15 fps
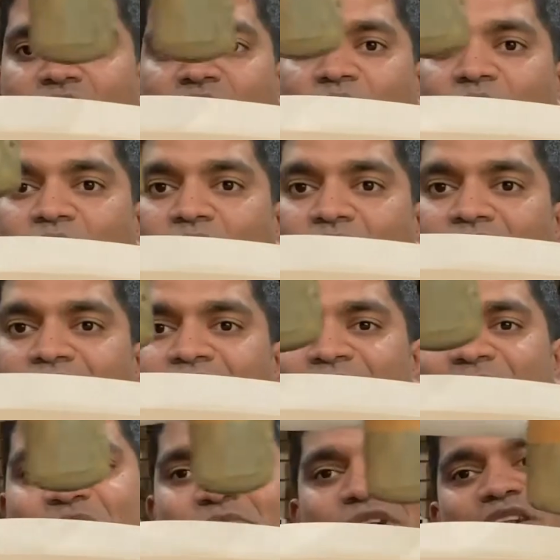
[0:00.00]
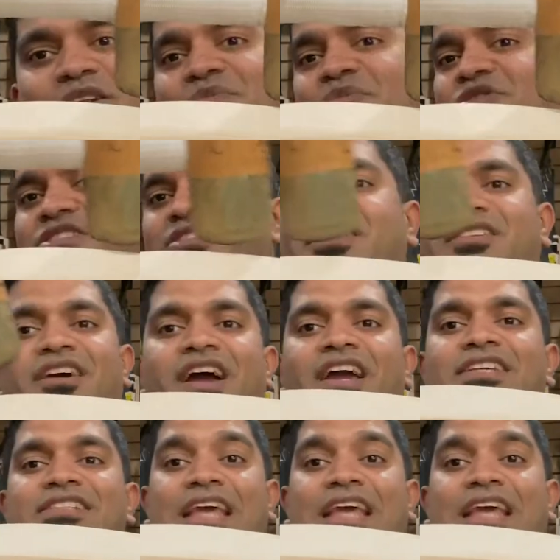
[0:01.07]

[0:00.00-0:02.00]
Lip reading: all middle position, guys,